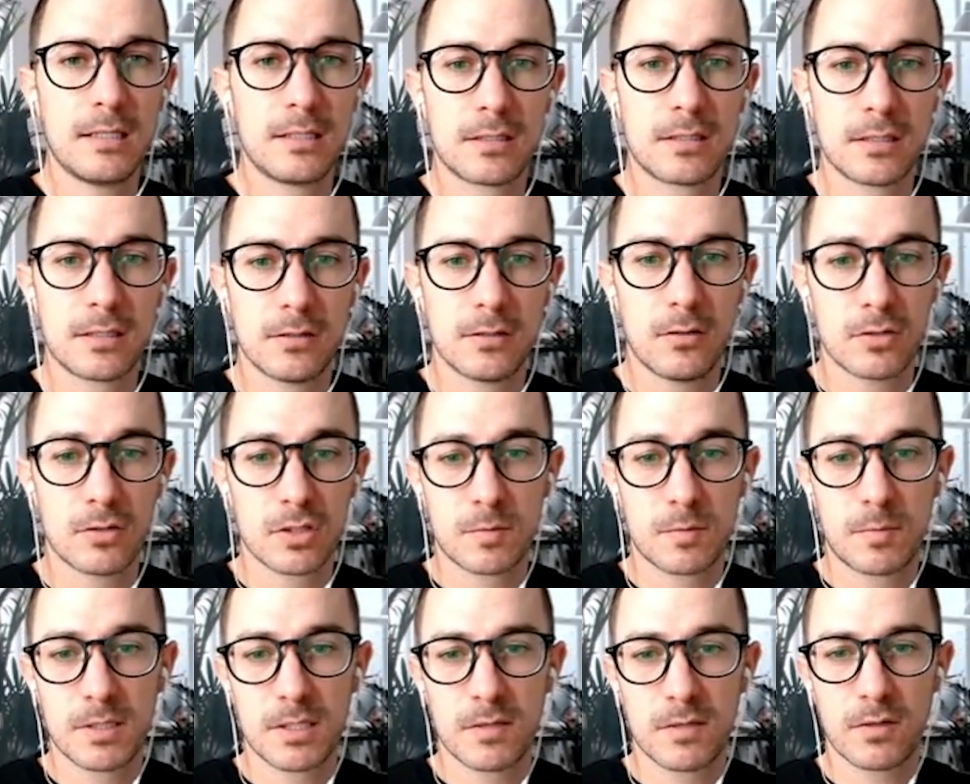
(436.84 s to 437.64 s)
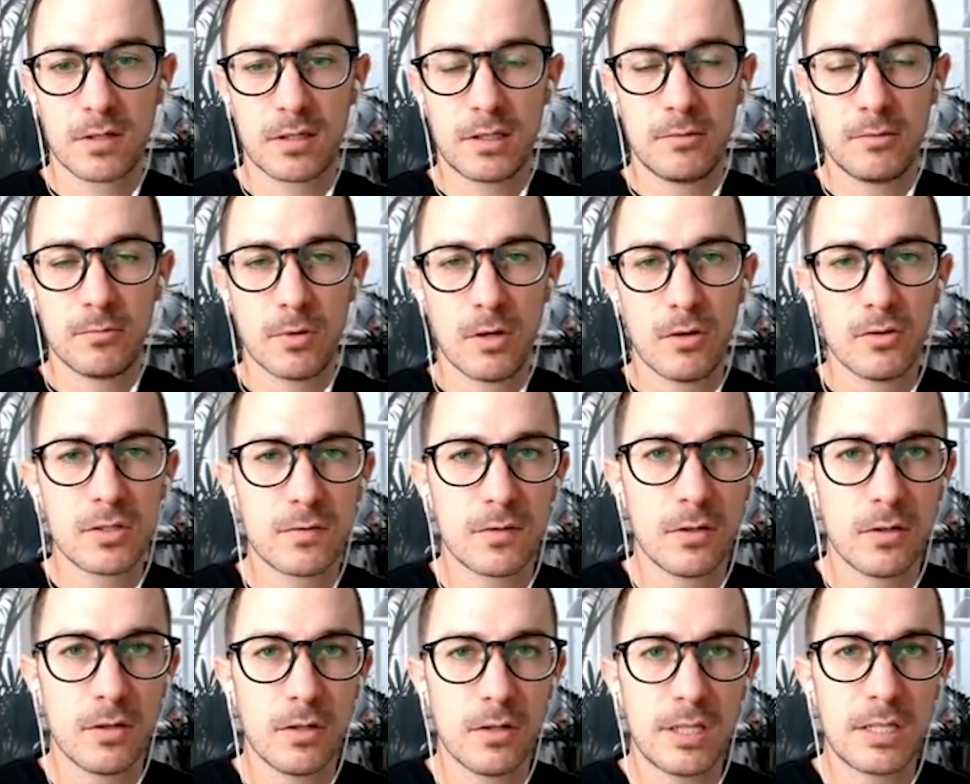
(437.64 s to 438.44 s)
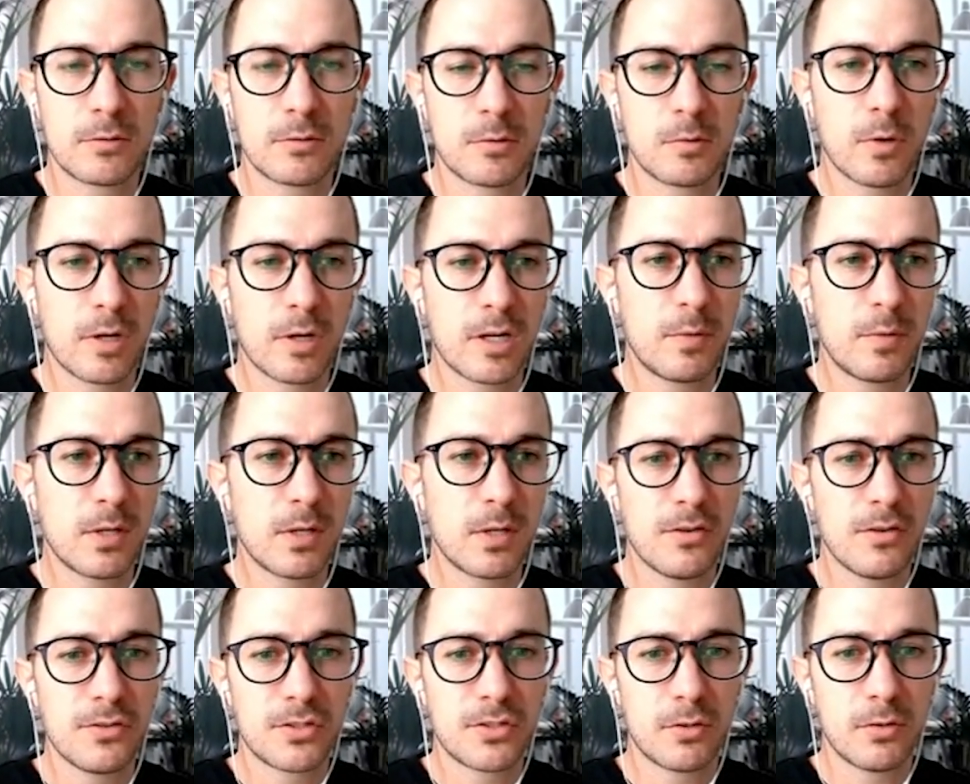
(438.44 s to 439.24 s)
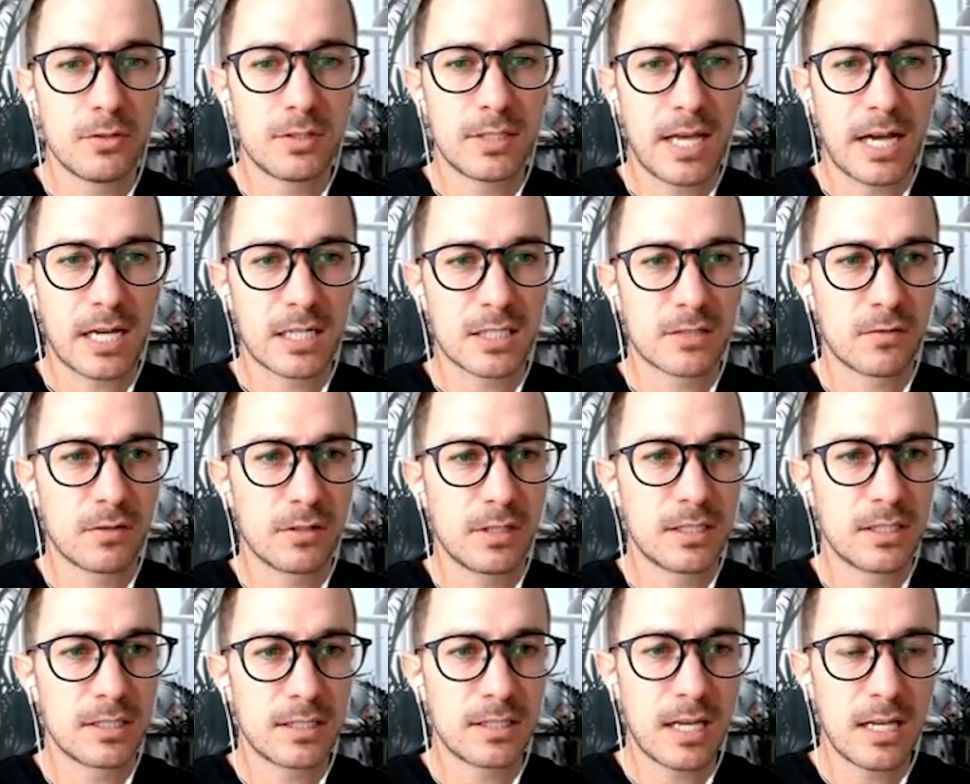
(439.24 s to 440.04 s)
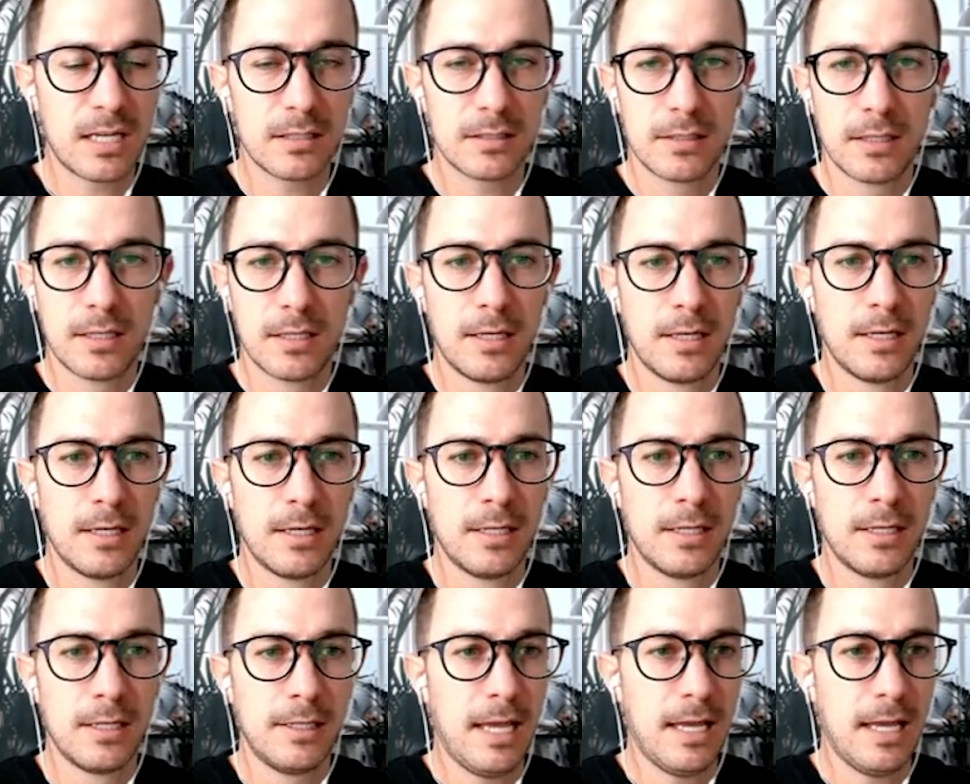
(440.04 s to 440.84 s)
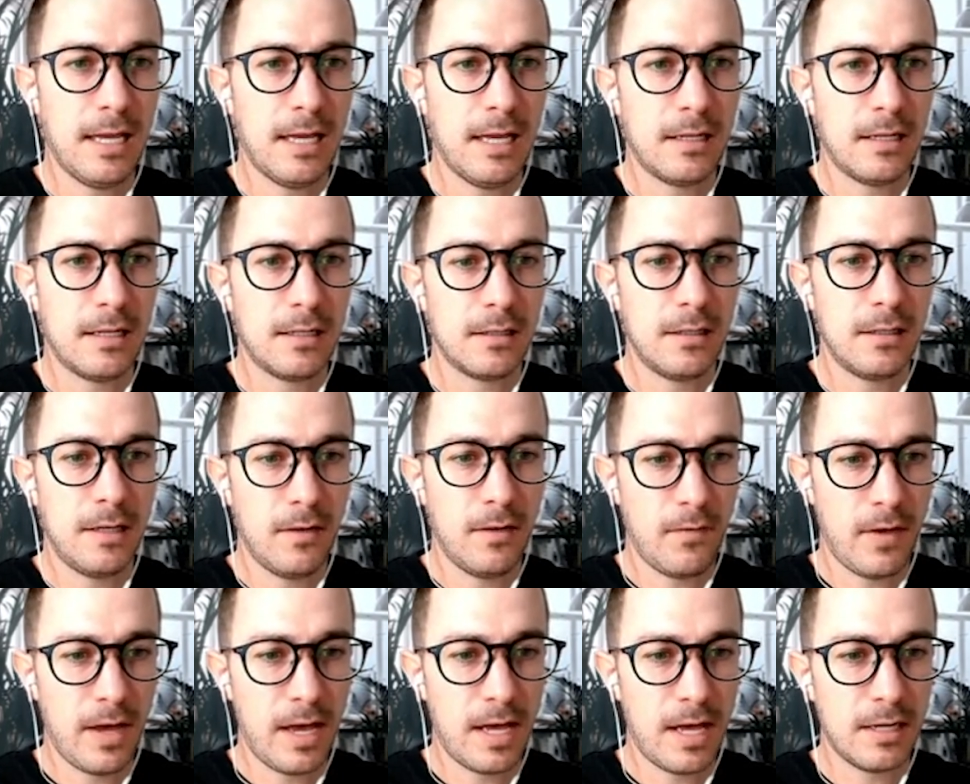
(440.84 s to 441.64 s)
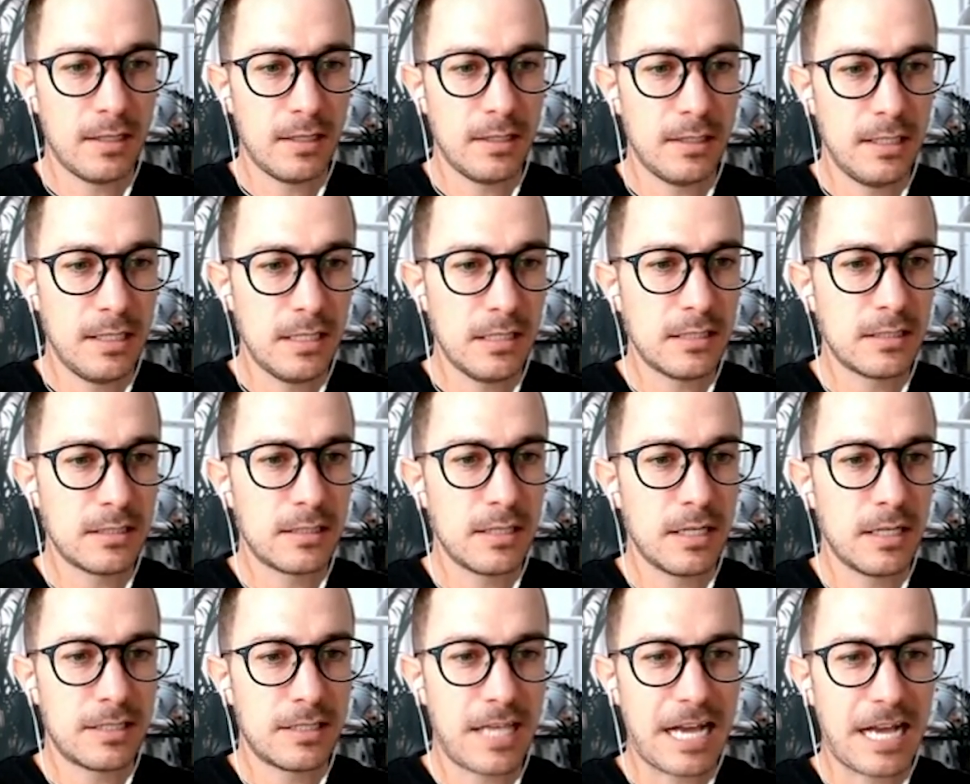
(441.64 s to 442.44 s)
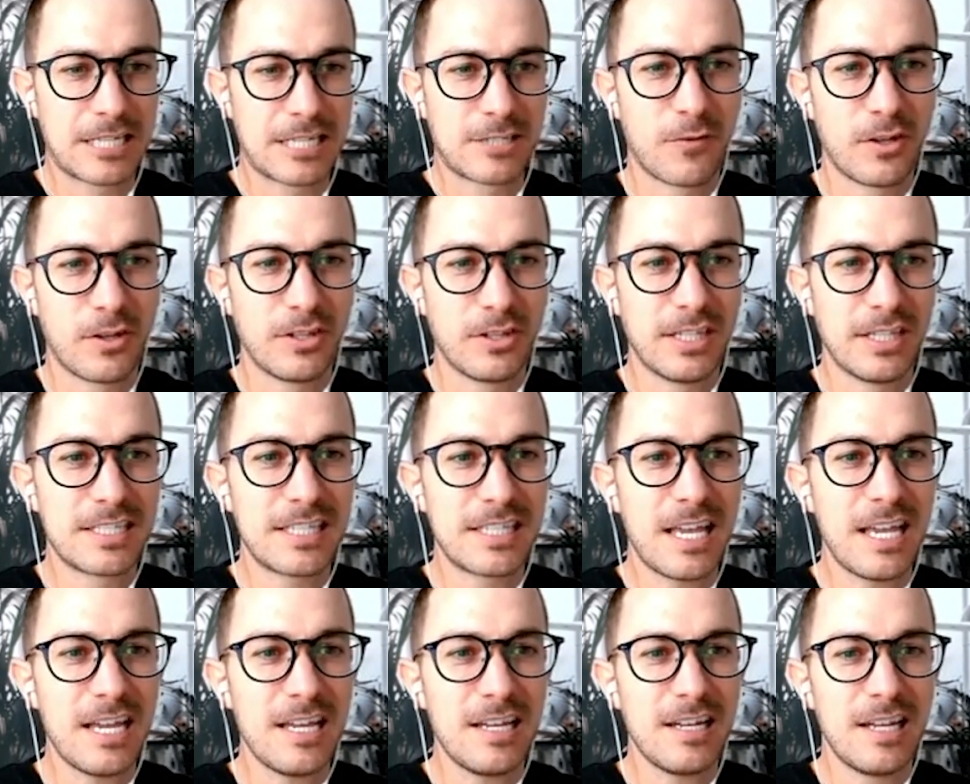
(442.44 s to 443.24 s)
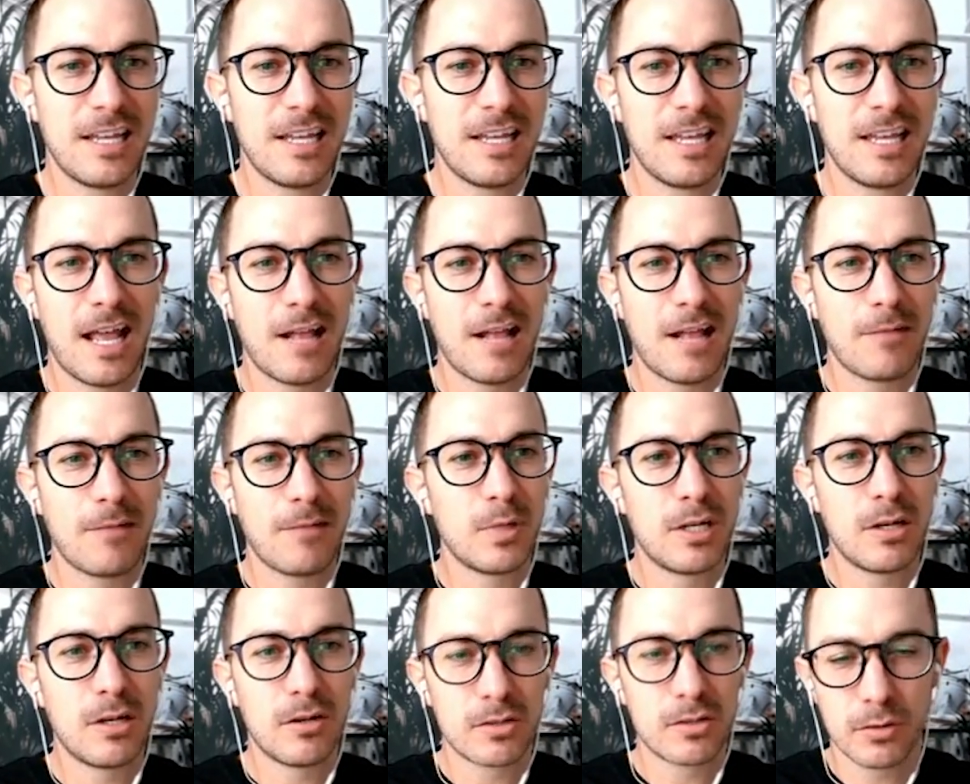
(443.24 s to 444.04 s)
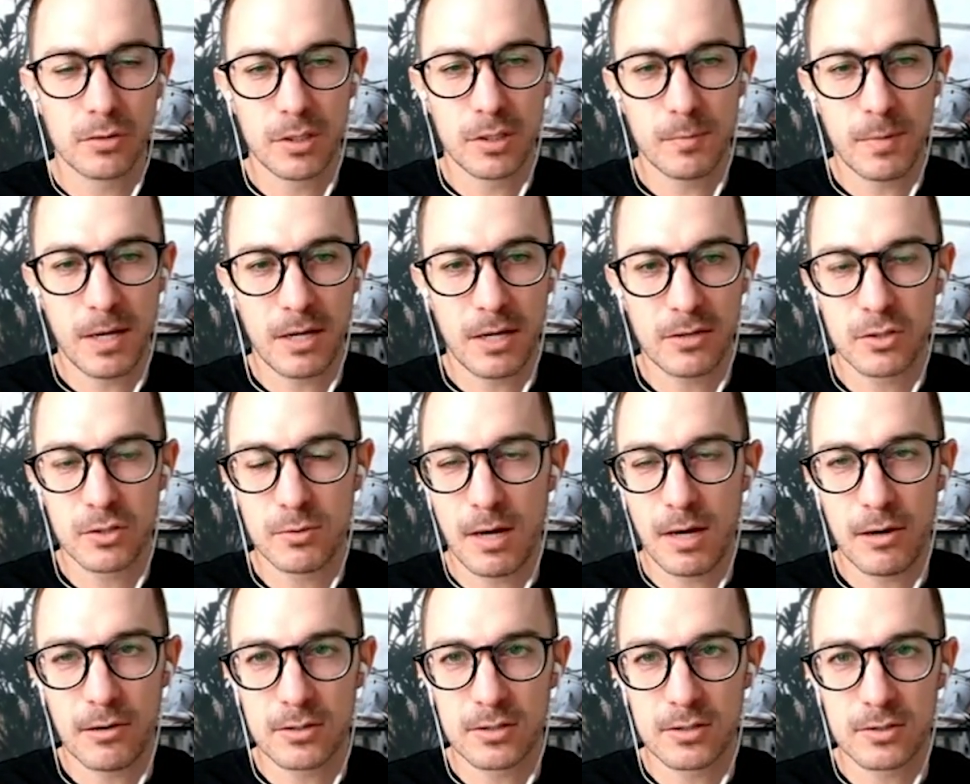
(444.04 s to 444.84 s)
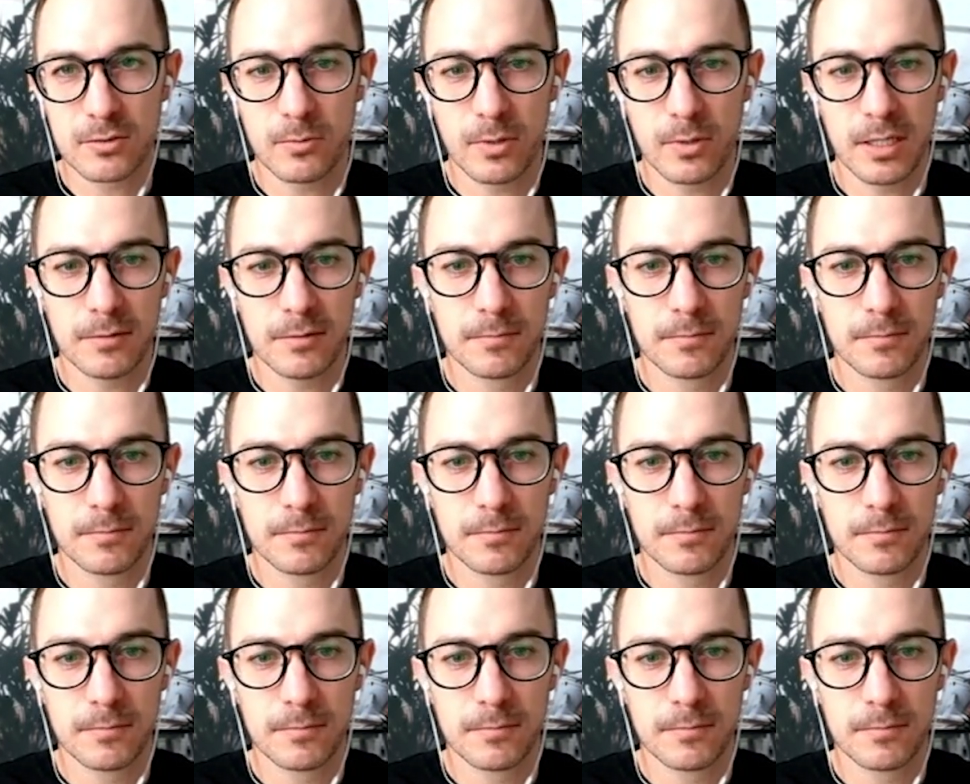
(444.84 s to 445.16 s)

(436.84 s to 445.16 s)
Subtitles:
or specifically Roseville, is we wanted to be close to a tax-friendly state. And Nevada is a tax-friendly state, and Reno is only about 2 hours away.